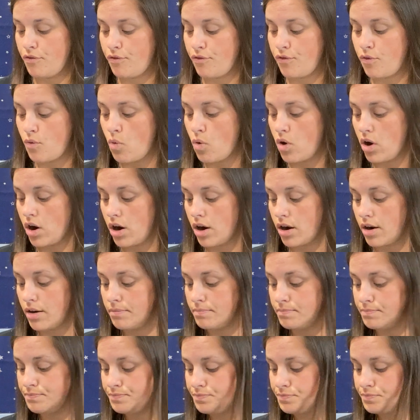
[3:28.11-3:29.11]
for
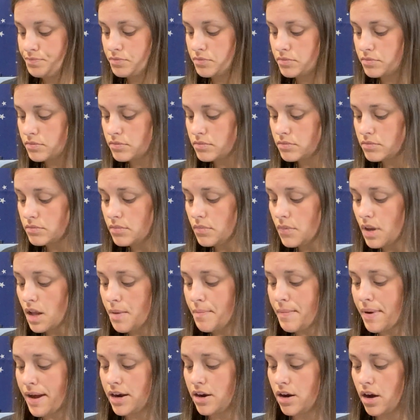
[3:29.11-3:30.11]

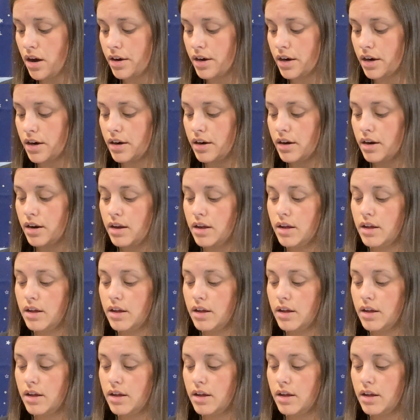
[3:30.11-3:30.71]
my daughter.